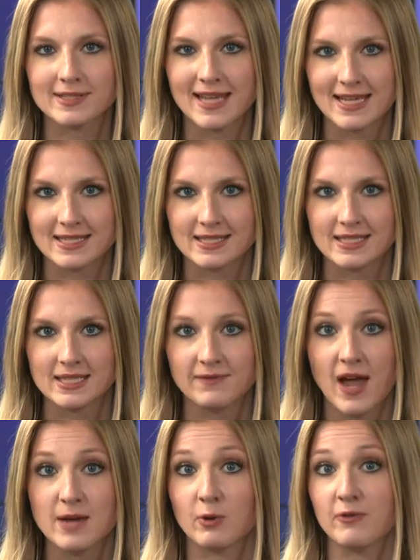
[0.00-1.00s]
testing to
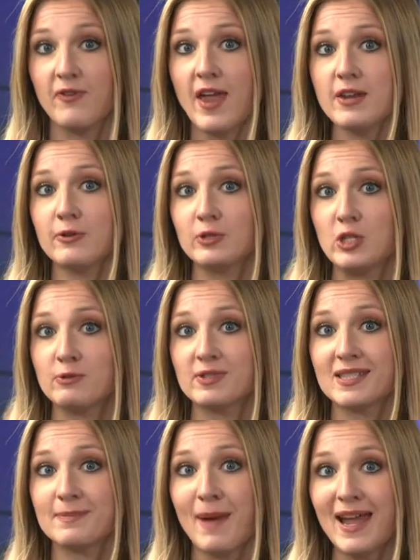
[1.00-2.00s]
find where fentanyl use
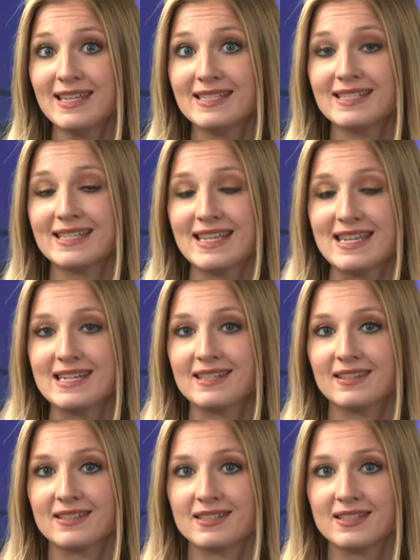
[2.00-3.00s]
spikes in
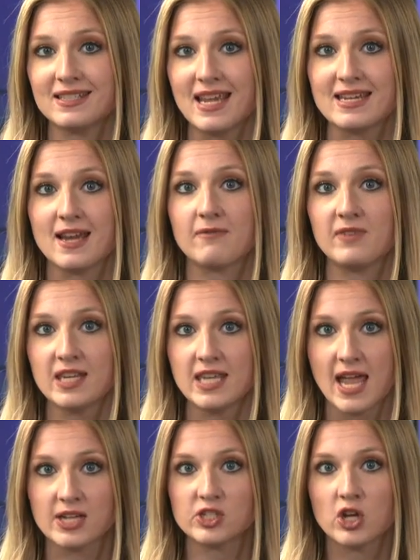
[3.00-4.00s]
the state. Now,
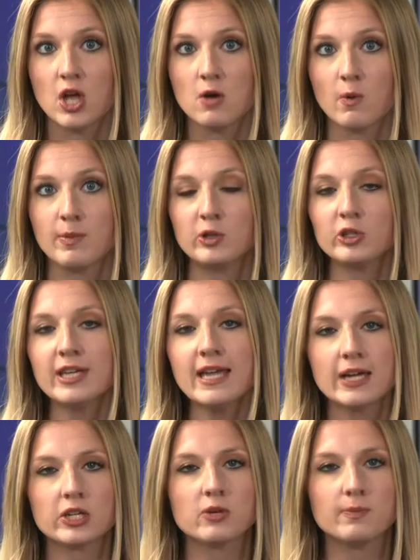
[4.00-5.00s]
VDH will be looking
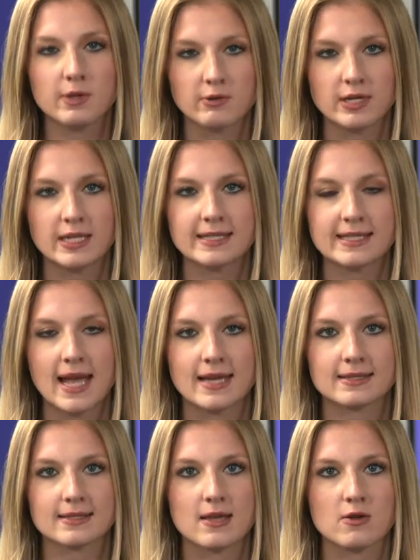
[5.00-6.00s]
at communities
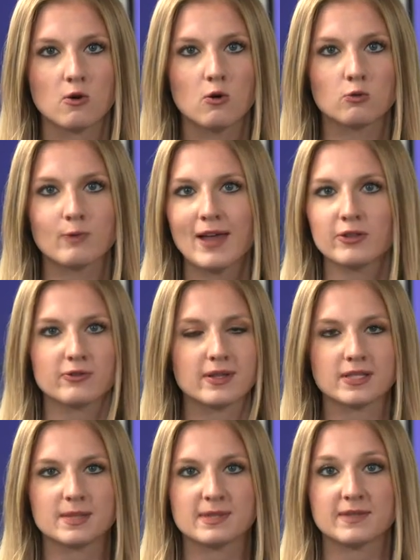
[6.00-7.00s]
as a whole rather
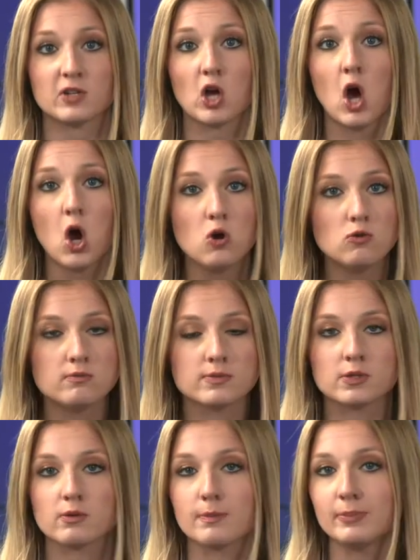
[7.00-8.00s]
than specific
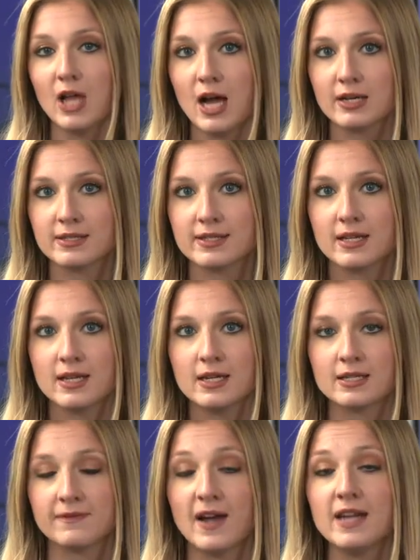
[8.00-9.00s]
homes or blocks
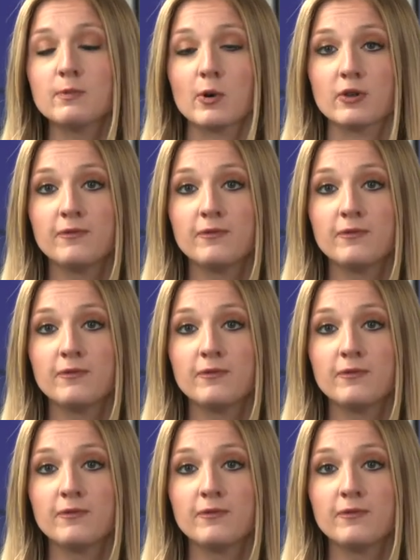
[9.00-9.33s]
to find where to